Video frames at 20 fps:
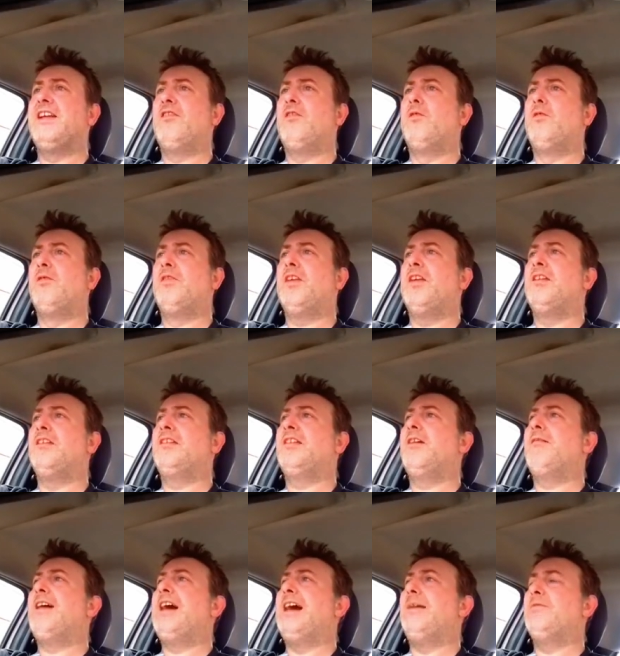nettles is
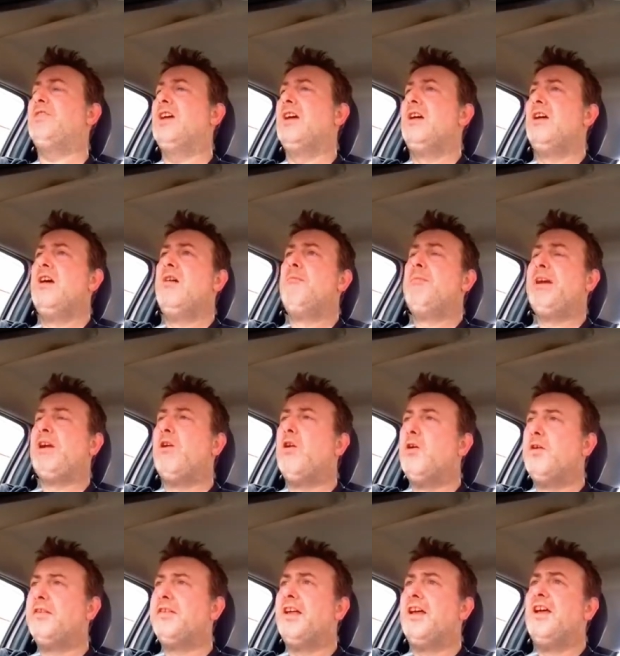so apt,
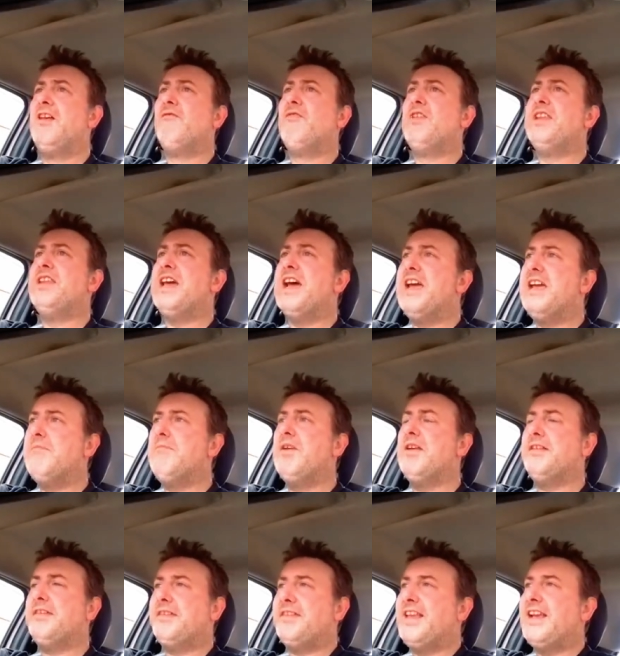because the name
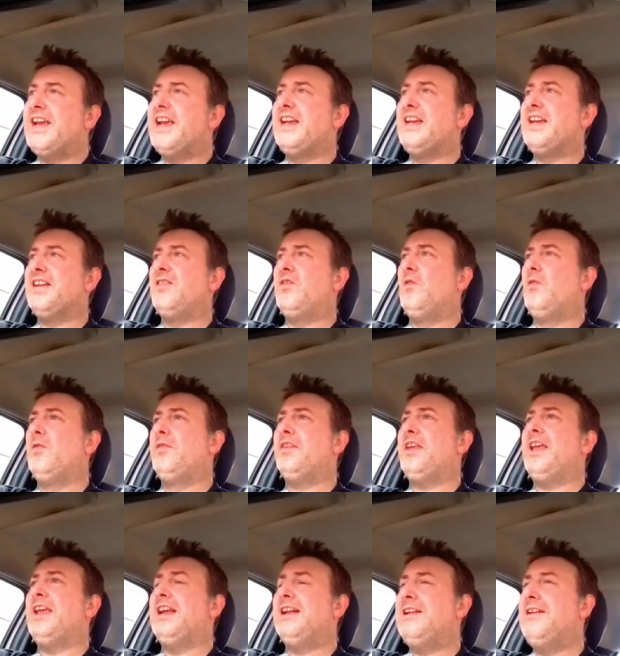stinging nettles
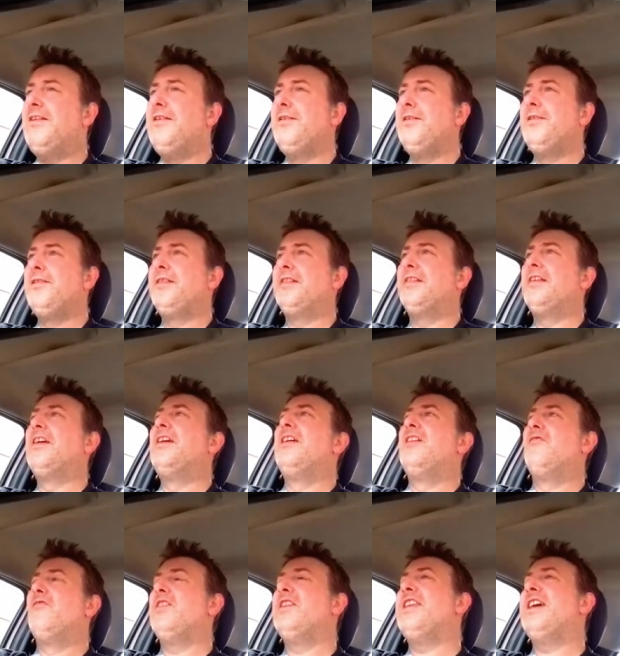includes
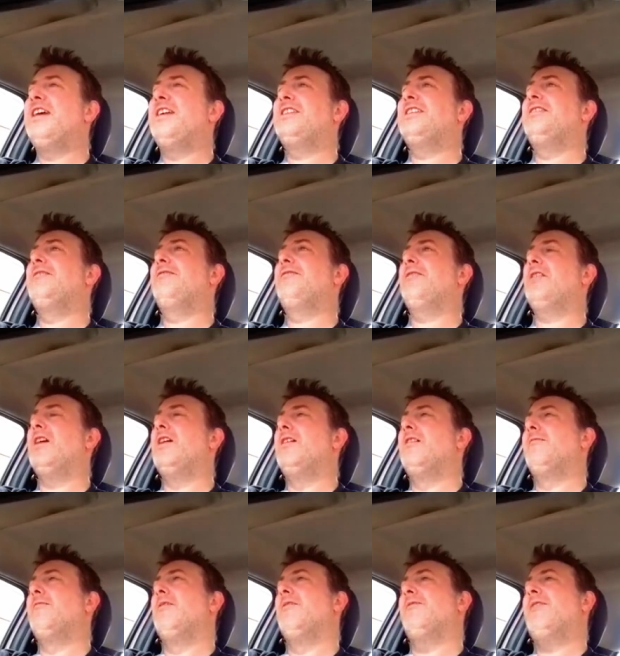the negative
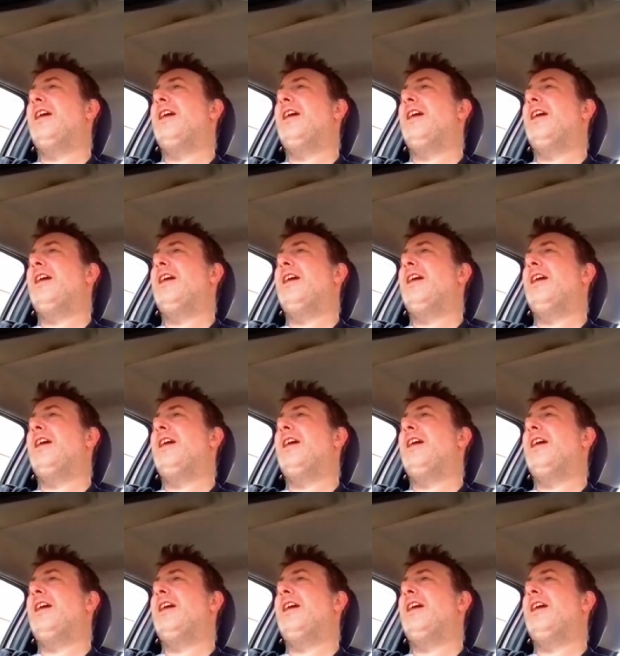uh,